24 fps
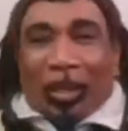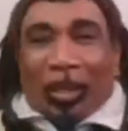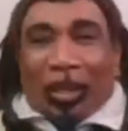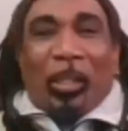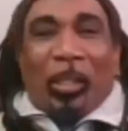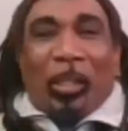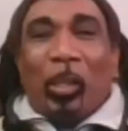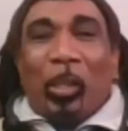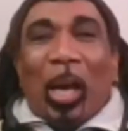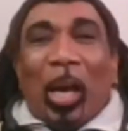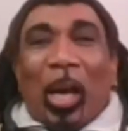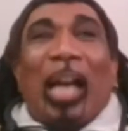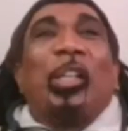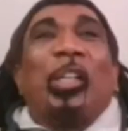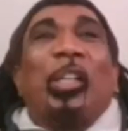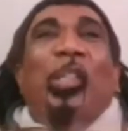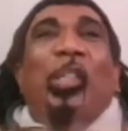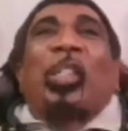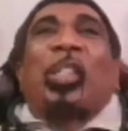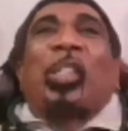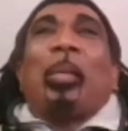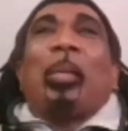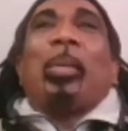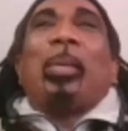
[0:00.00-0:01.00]
you know, and you
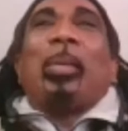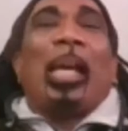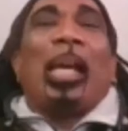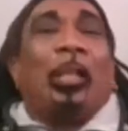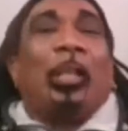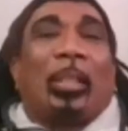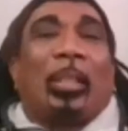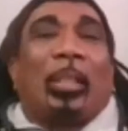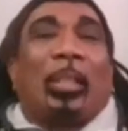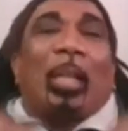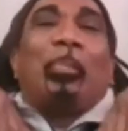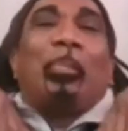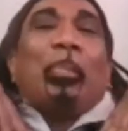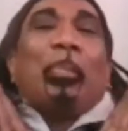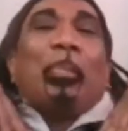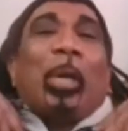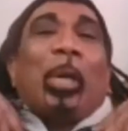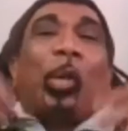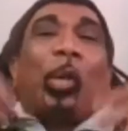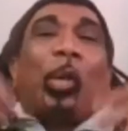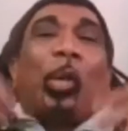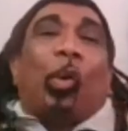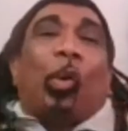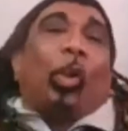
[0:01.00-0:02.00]
see me and you tell
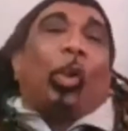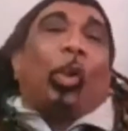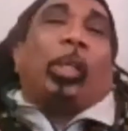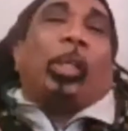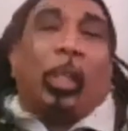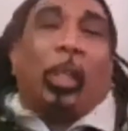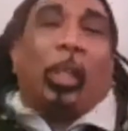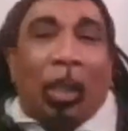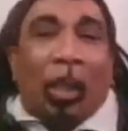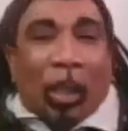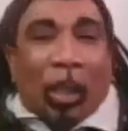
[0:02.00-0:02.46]
me, good.